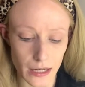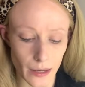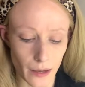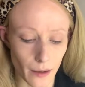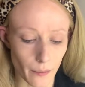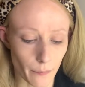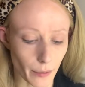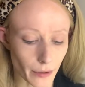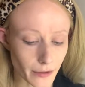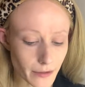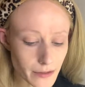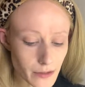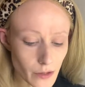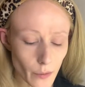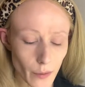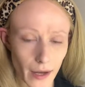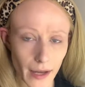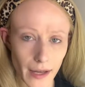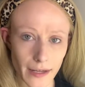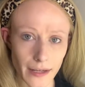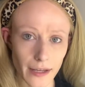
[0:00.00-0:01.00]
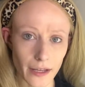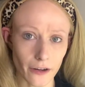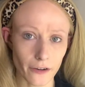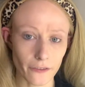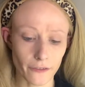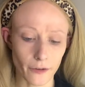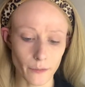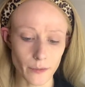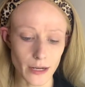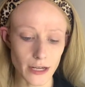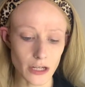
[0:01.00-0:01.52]
But let's go ahead and get our
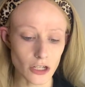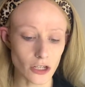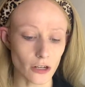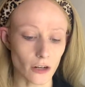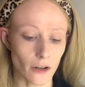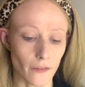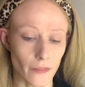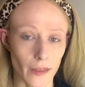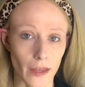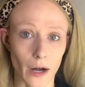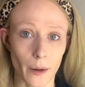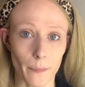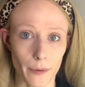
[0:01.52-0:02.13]
foundation on, then I'll be